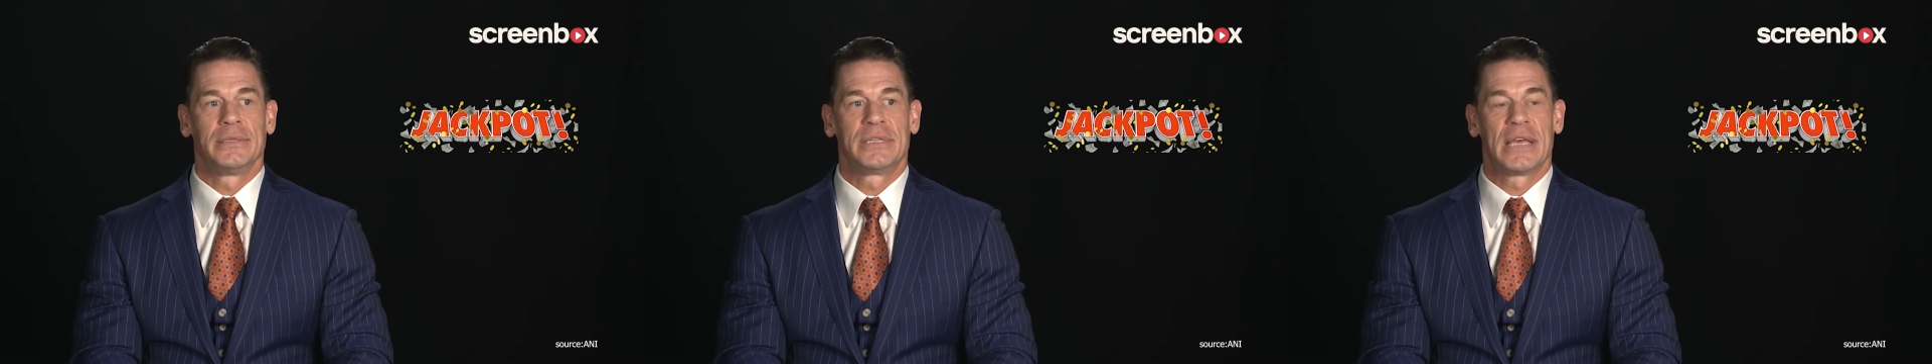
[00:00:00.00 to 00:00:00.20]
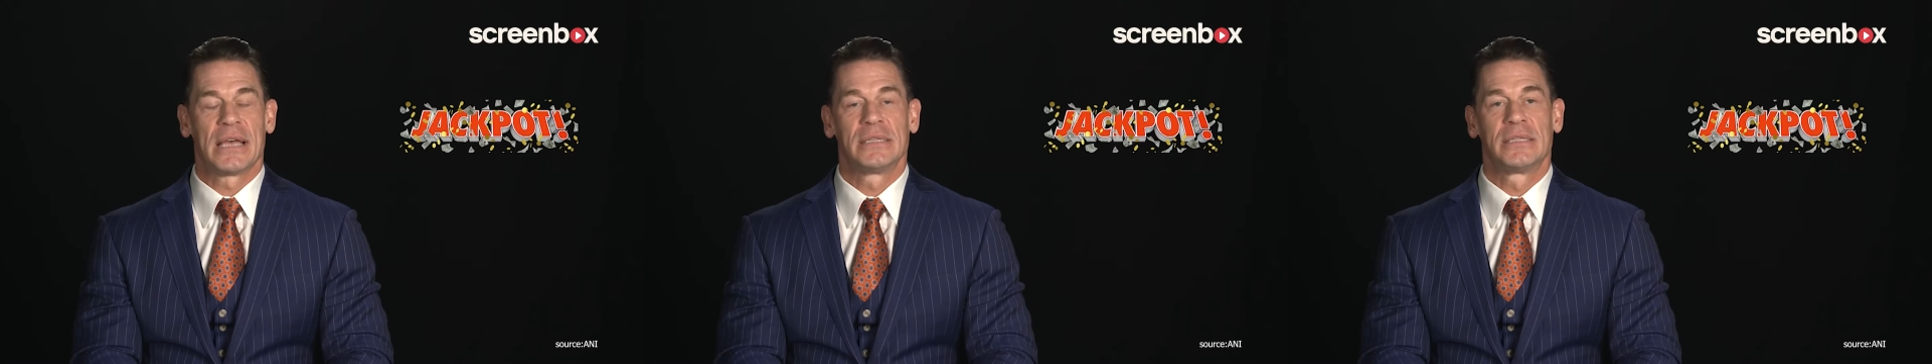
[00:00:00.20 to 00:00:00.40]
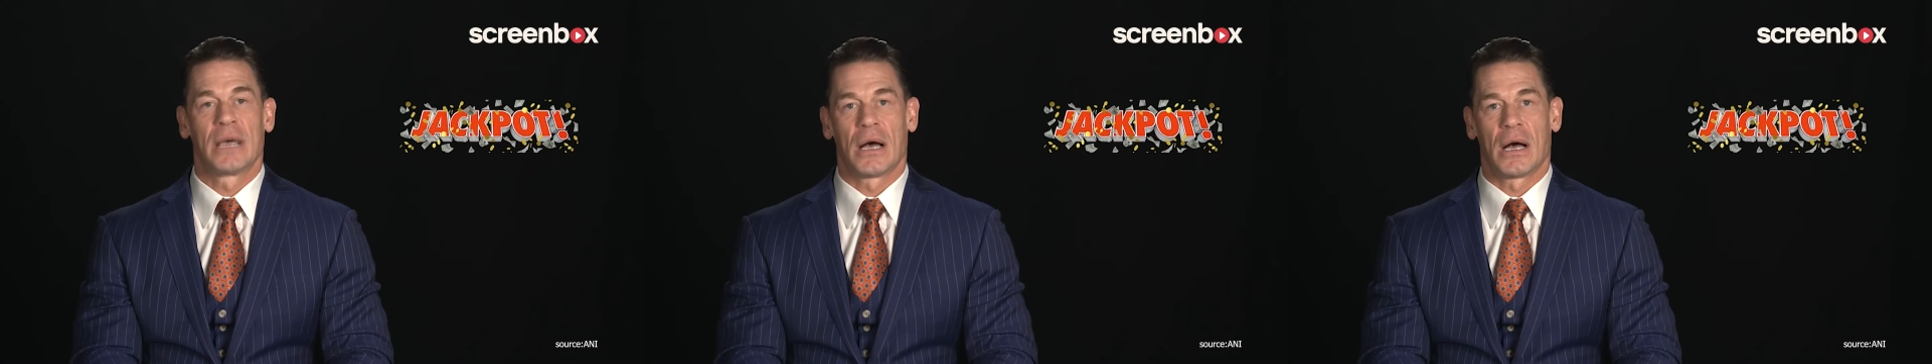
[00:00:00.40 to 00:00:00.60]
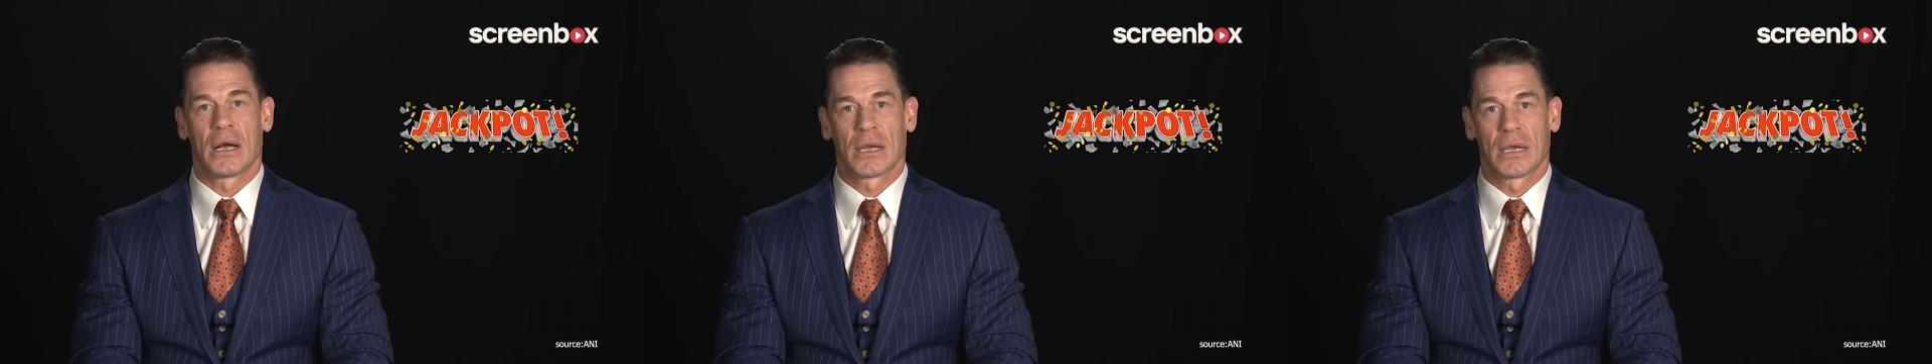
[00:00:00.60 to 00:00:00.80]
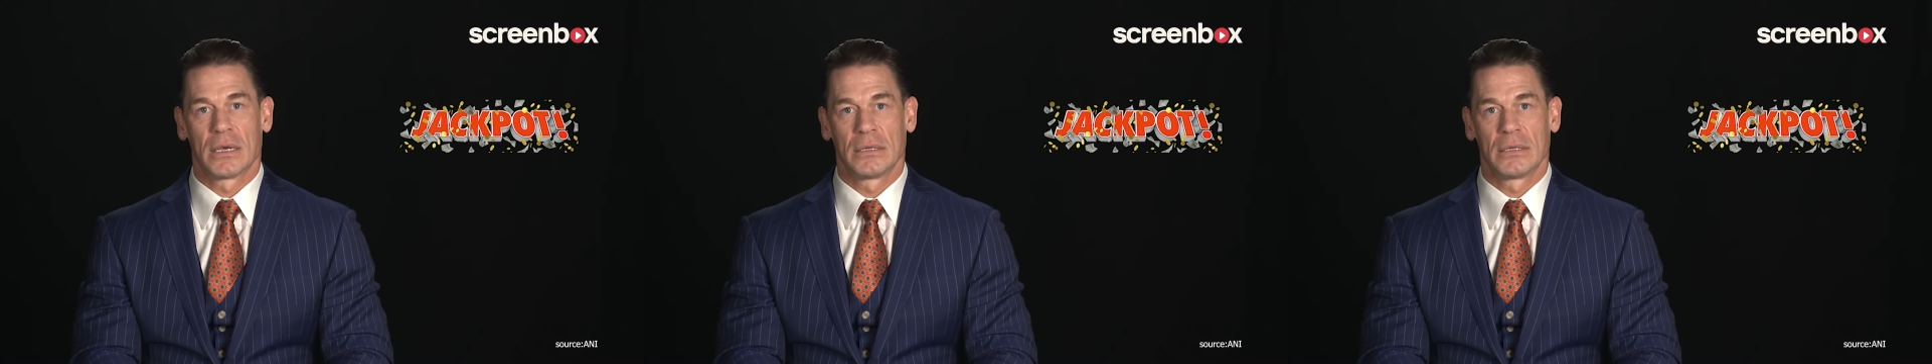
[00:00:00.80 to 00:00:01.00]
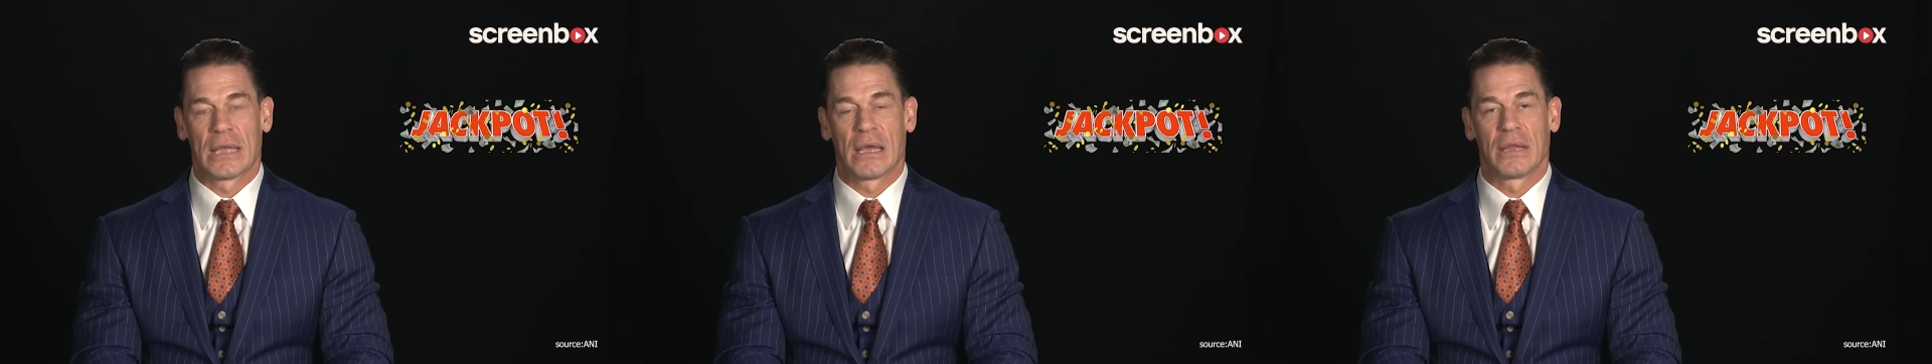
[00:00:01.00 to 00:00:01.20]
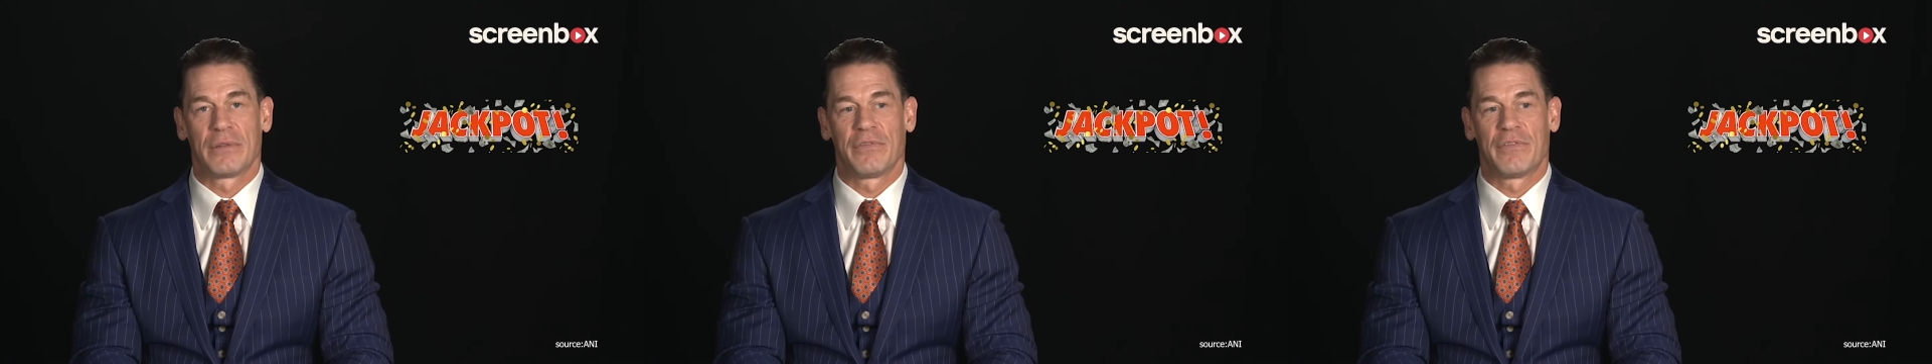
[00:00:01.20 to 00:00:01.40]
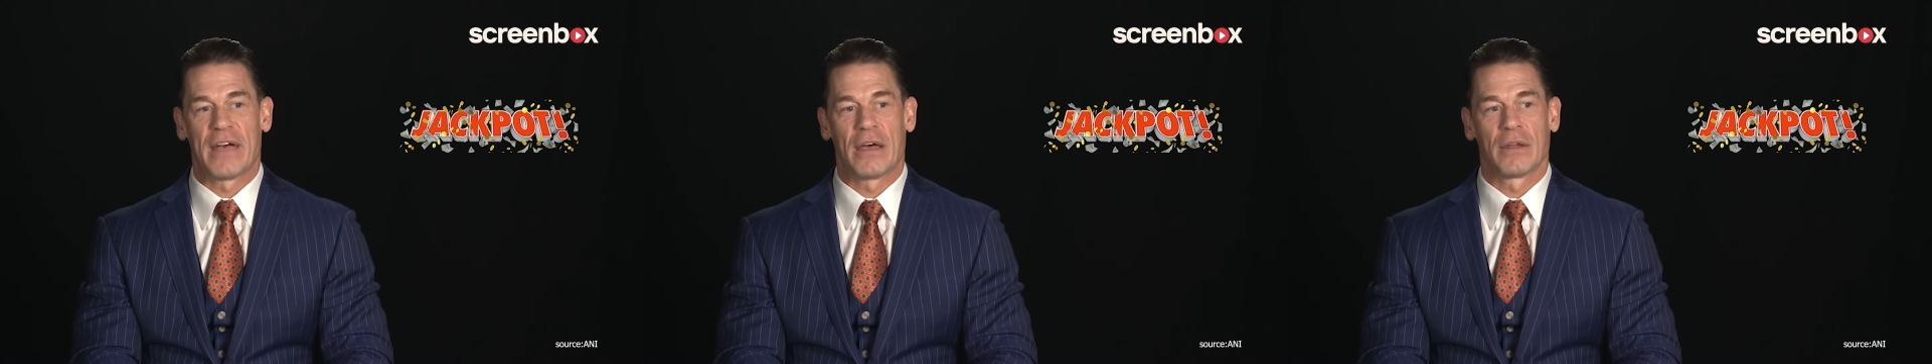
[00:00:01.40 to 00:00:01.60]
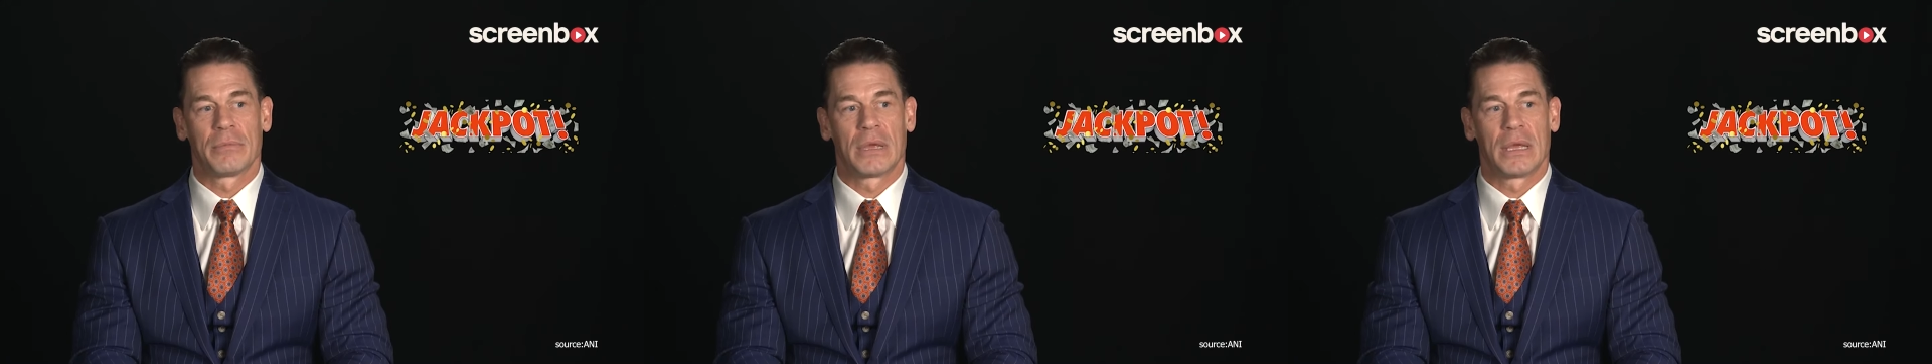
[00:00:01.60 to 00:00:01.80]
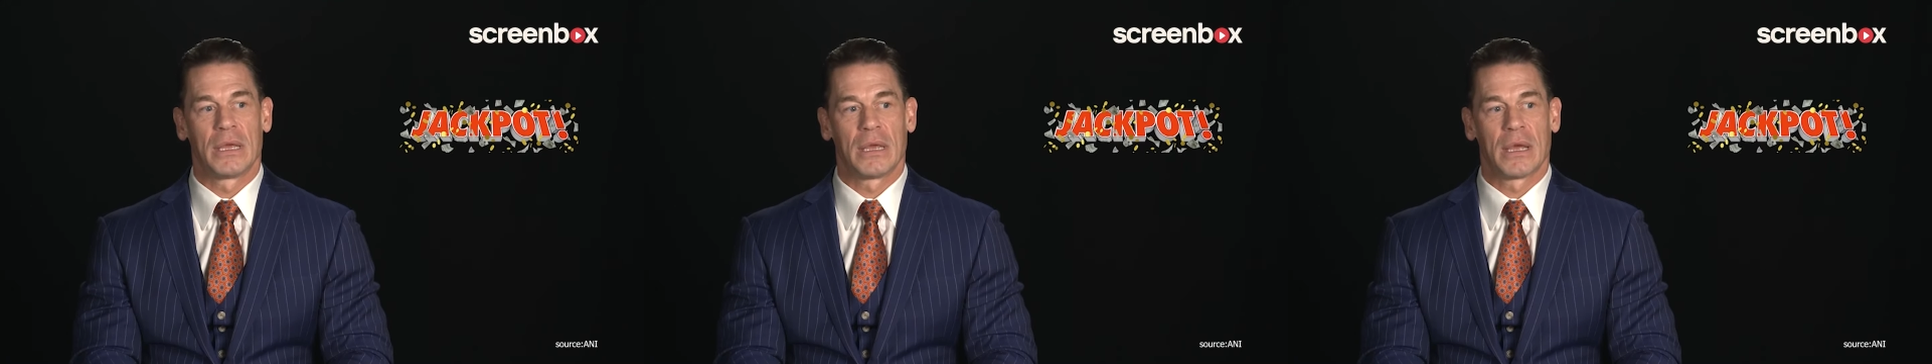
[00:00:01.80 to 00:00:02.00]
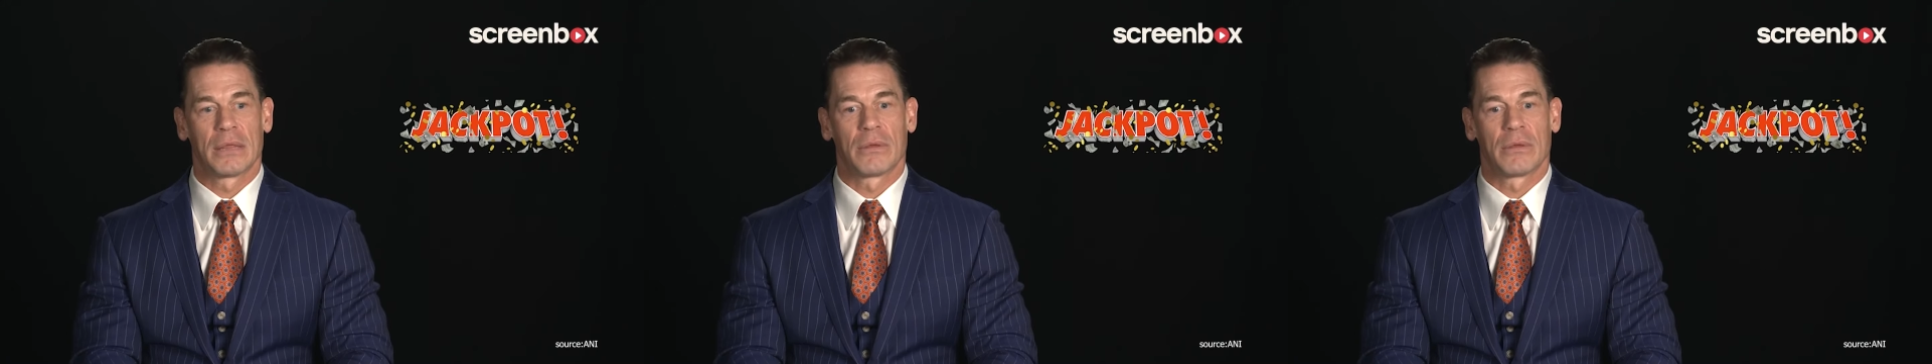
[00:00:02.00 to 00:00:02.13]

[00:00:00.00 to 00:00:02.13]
TED talk that found me